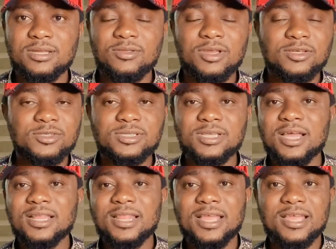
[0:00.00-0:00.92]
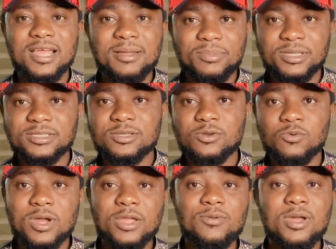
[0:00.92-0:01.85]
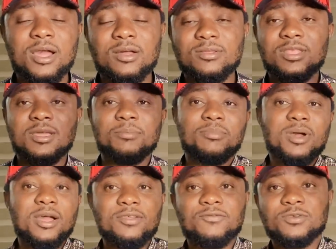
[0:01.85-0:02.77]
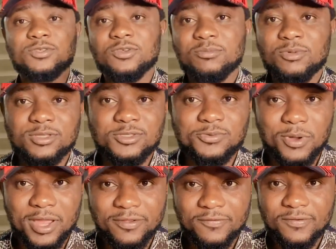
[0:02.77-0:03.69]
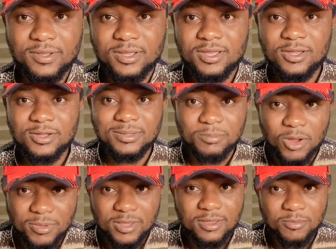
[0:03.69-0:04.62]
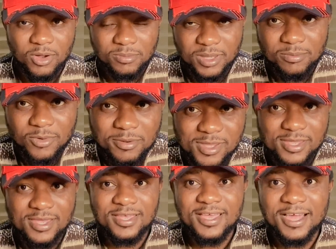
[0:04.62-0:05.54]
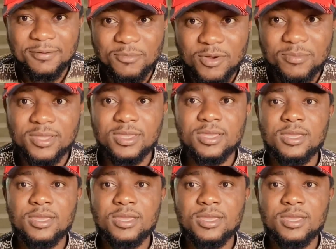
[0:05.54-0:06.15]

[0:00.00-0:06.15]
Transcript: You are treating her like garbage. Why are you out there bowing for somebody's wife? Mommy, mommy, mommy, yeah, mommy.